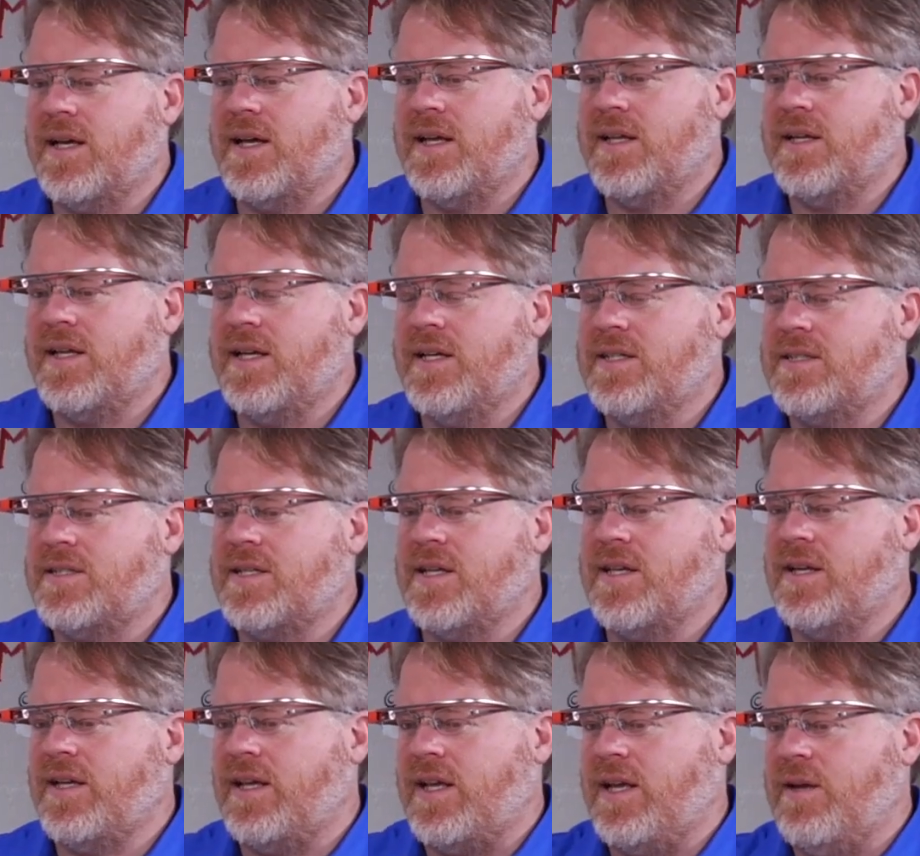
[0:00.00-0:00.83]
and he
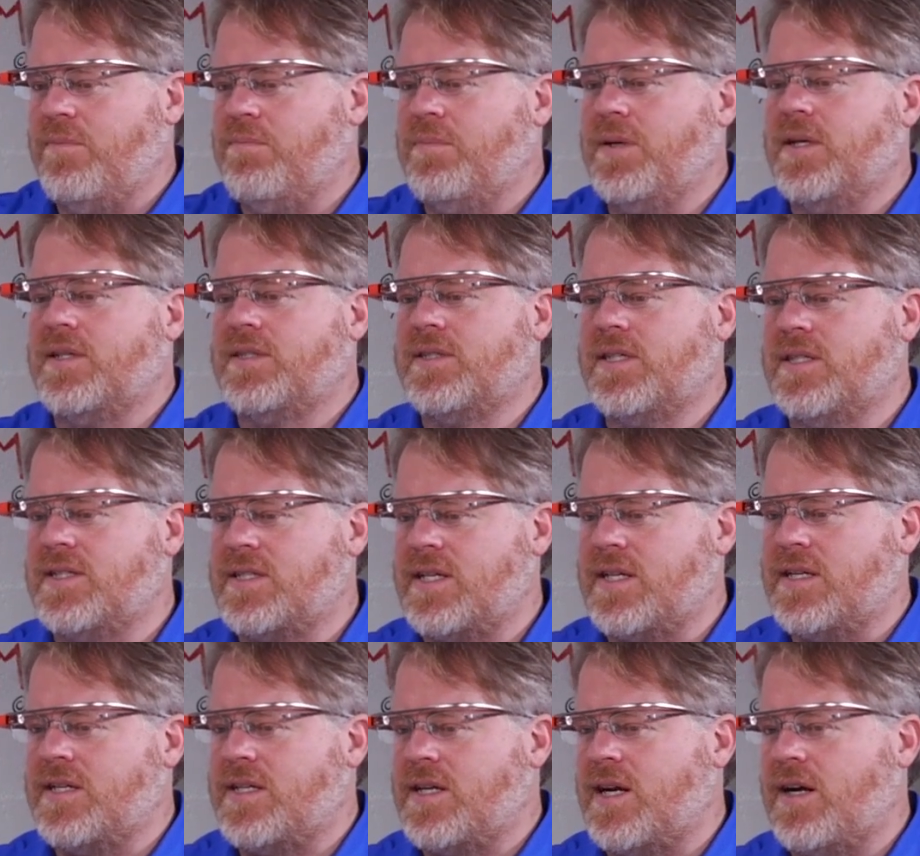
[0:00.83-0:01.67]
said he built
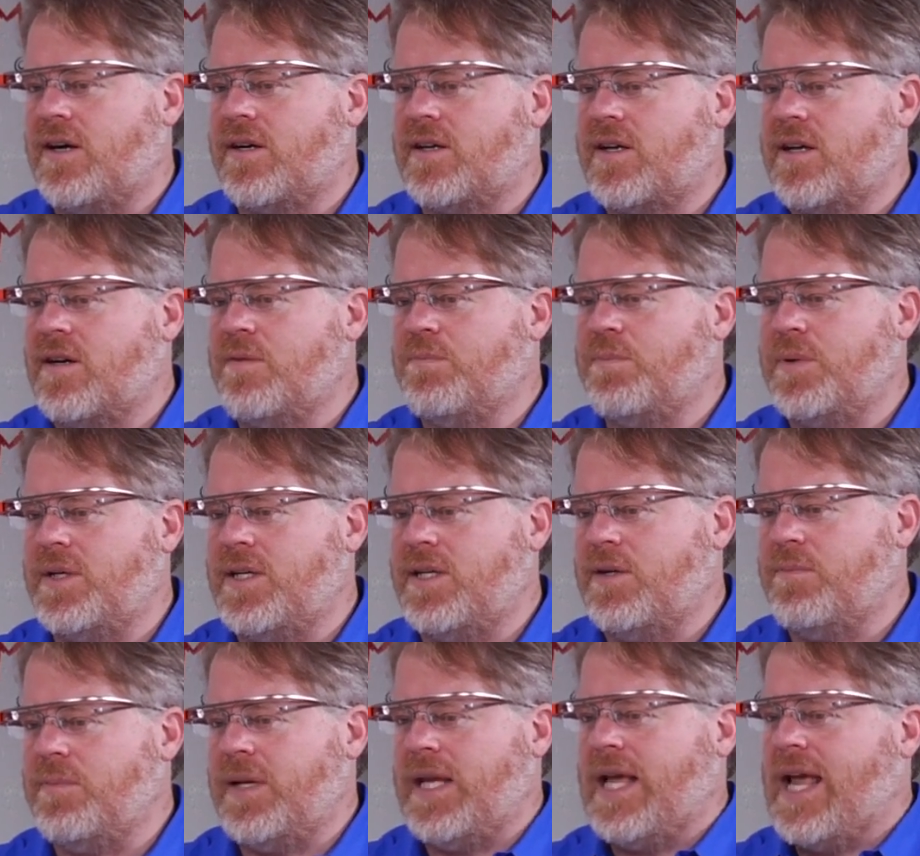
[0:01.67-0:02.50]
his entire company
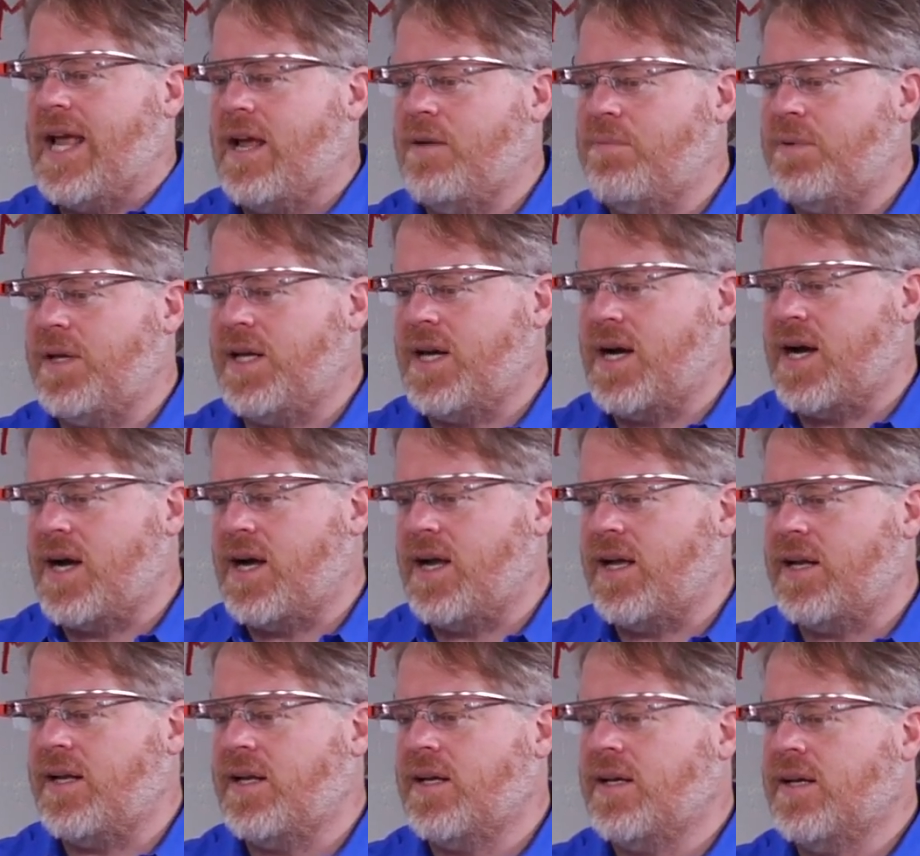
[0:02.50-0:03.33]
to be
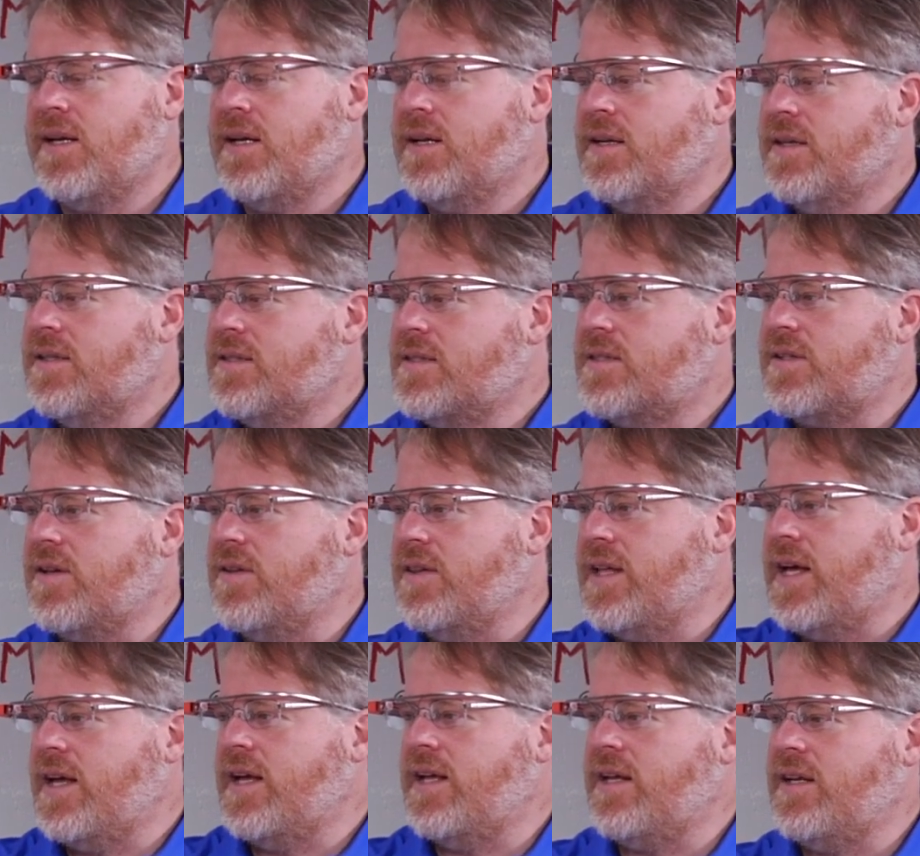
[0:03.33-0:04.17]
API'd so
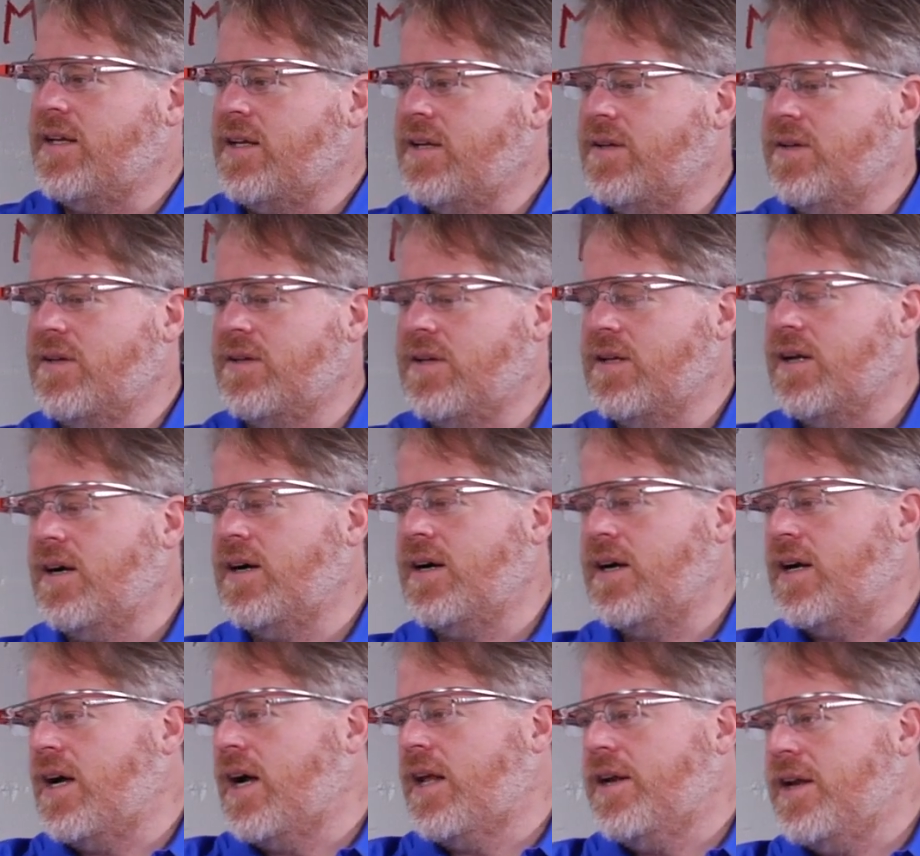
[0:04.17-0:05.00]
that
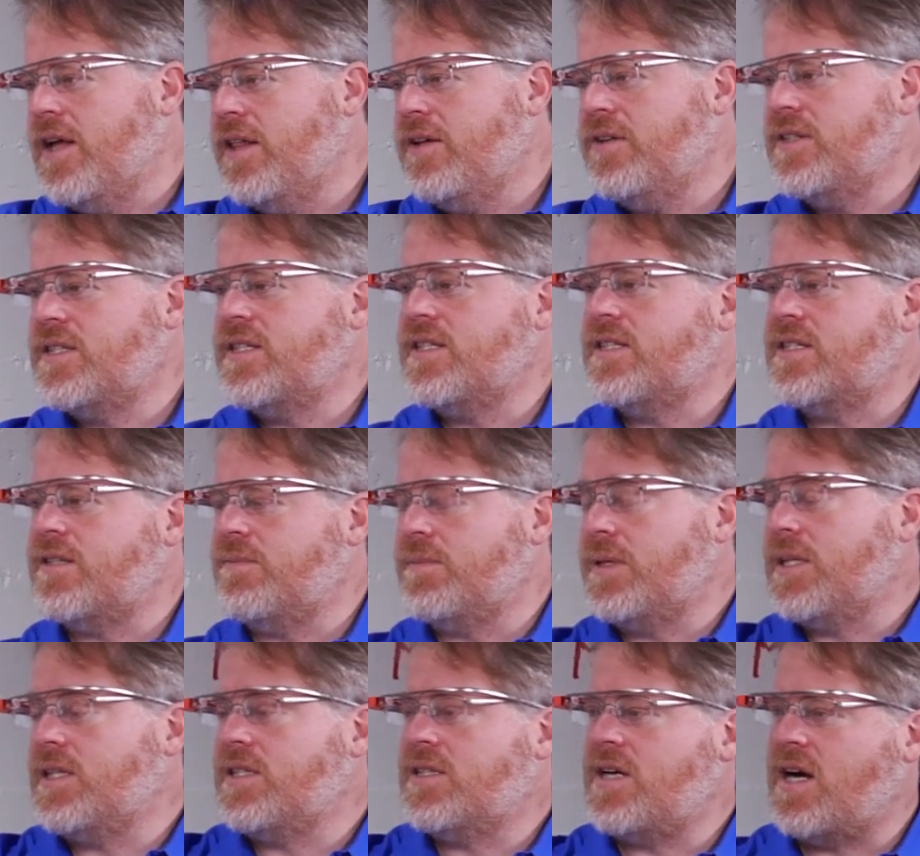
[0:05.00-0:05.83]
uh, another
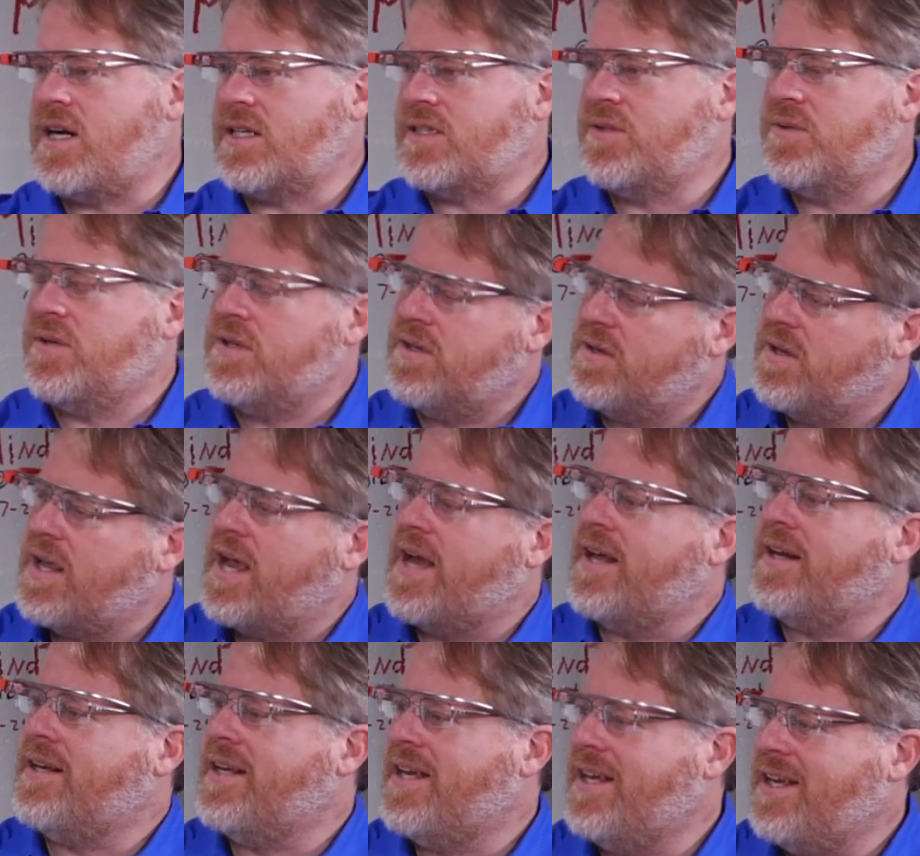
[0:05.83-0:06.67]
system can talk to it,
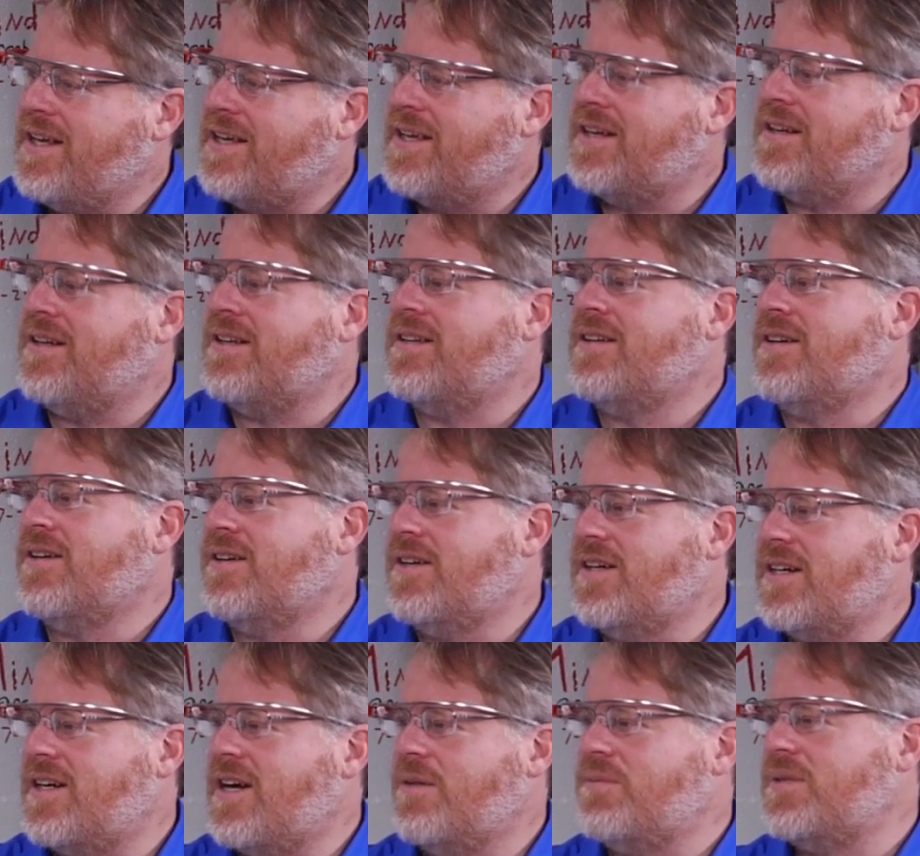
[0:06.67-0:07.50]
and he can
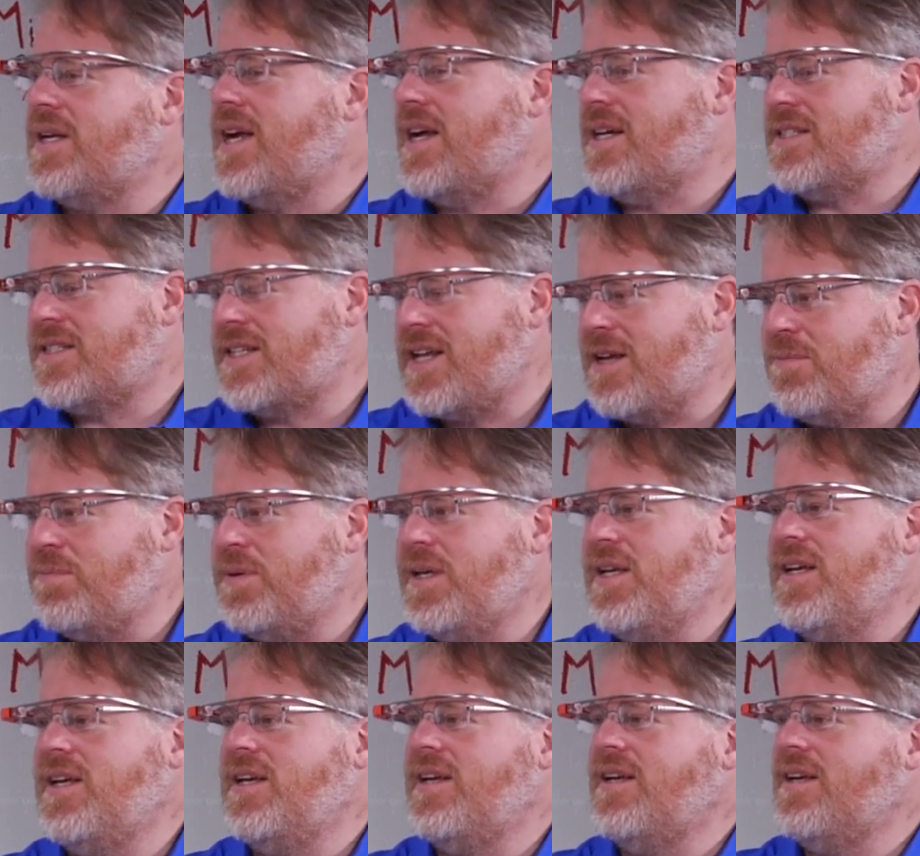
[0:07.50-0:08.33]
hook up to
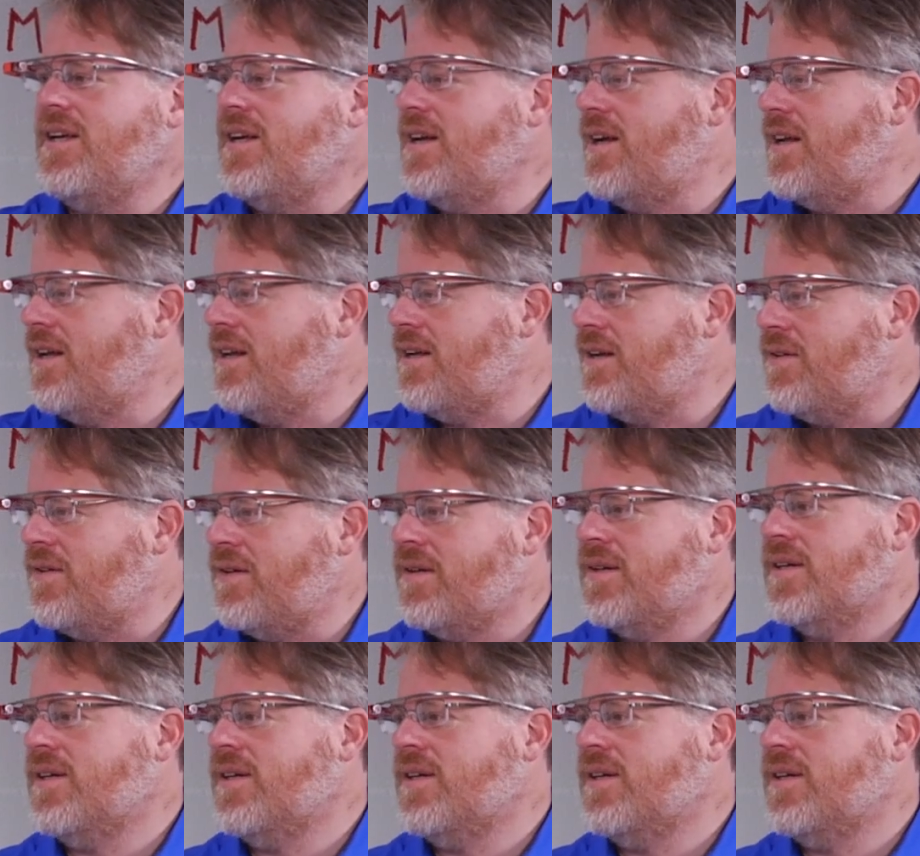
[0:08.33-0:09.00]
SAP and